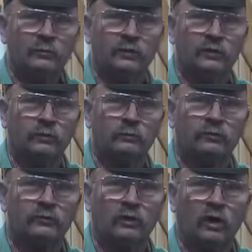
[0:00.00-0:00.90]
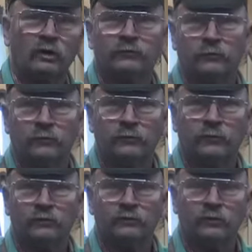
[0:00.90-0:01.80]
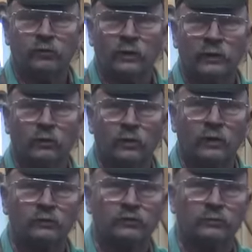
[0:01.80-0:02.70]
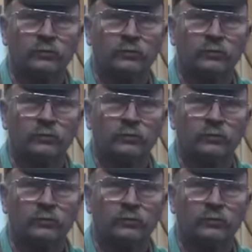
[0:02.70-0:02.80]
The term scarf refers to the way the welds are